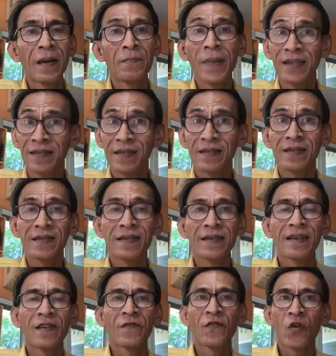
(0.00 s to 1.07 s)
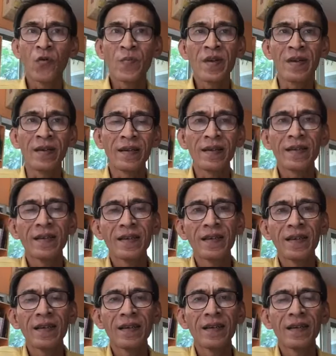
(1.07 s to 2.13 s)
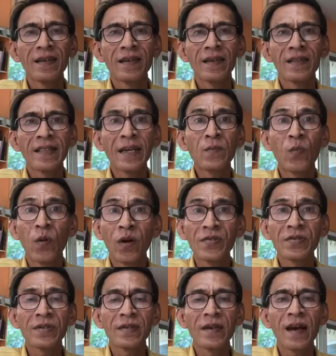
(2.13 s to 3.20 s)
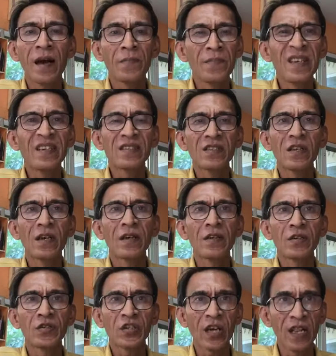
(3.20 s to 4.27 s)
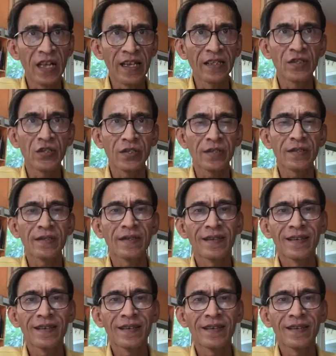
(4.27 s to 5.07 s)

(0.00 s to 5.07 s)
But for me, that was a big challenge.